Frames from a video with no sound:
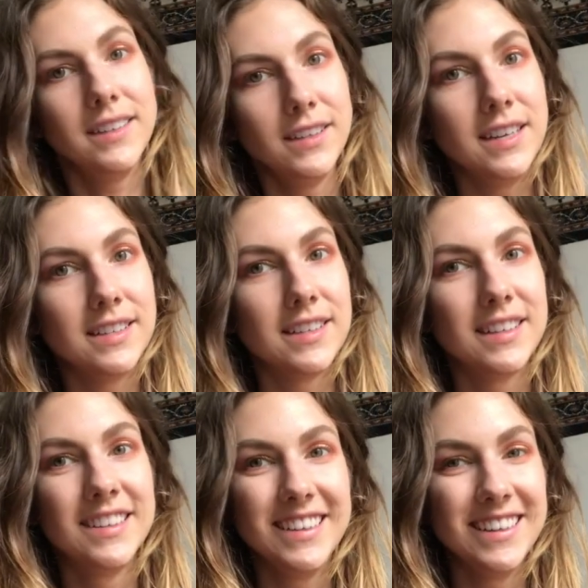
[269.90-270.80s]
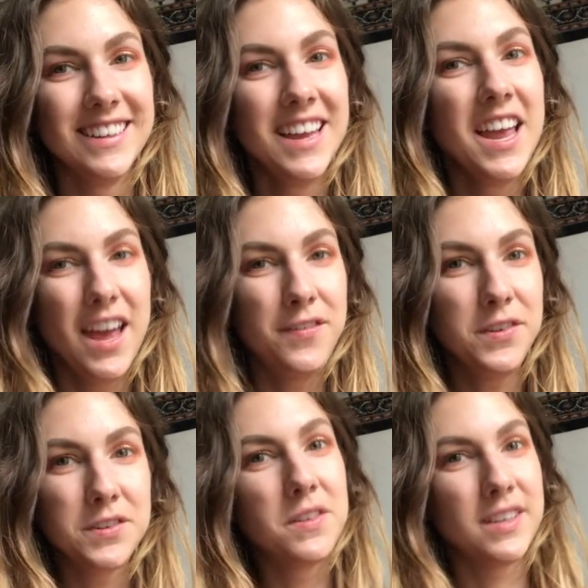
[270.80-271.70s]
you need to, if
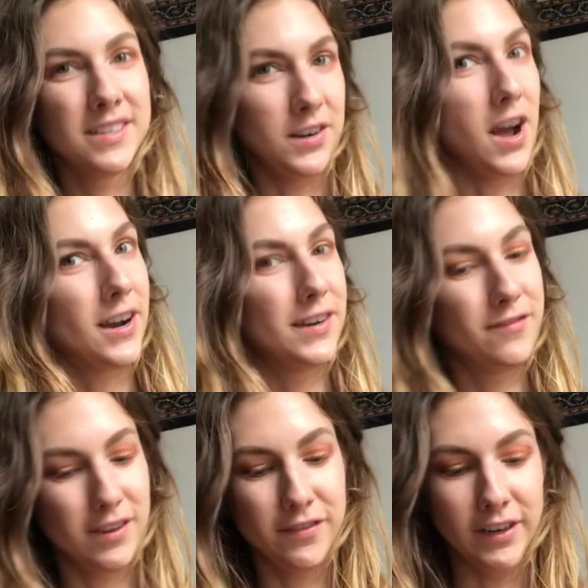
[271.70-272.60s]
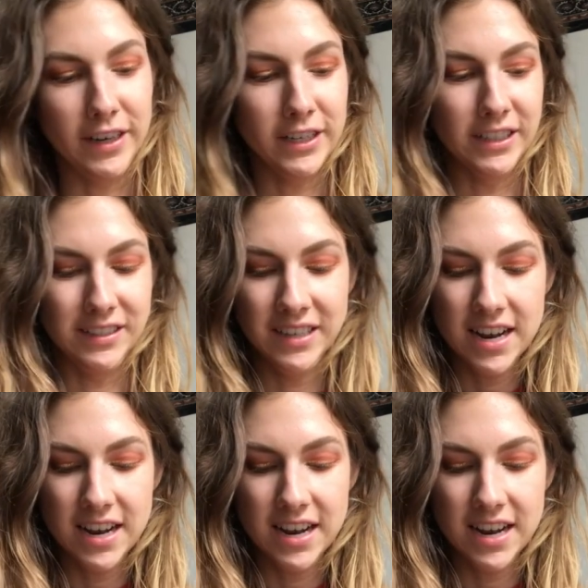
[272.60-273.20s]
you do this, you're not going to feel very good.